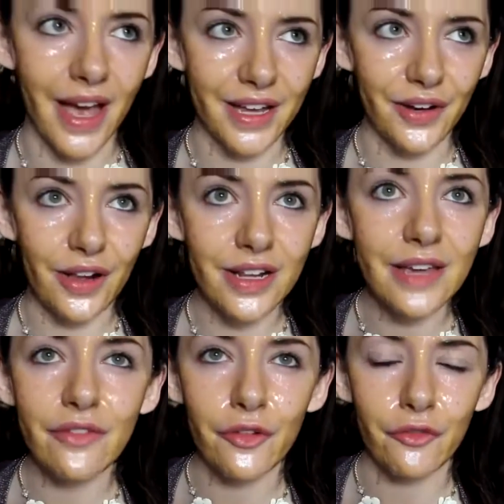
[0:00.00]
And I'll
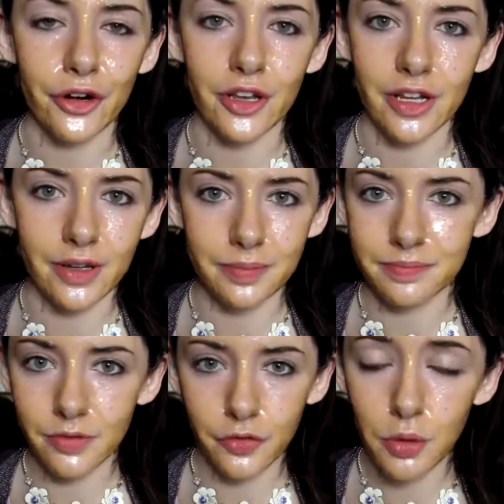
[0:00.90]
leave it for like
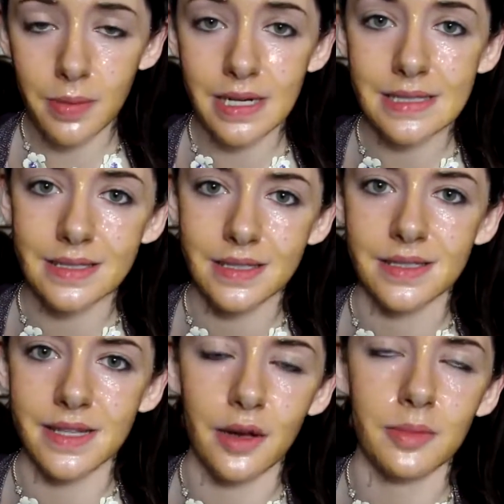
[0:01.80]
a few minutes to
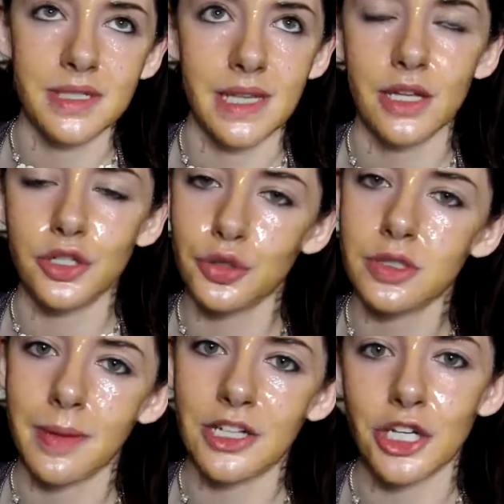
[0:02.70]
sit on my skin, do
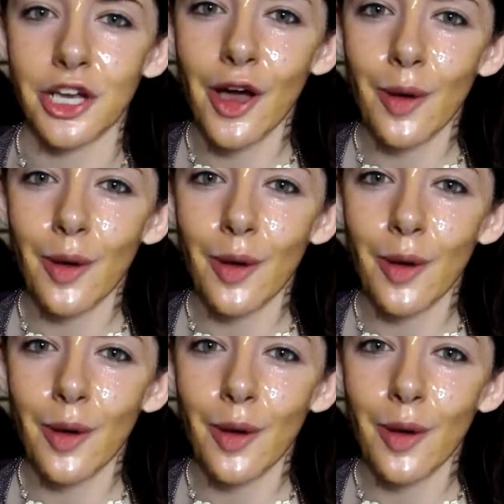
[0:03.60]
its magic.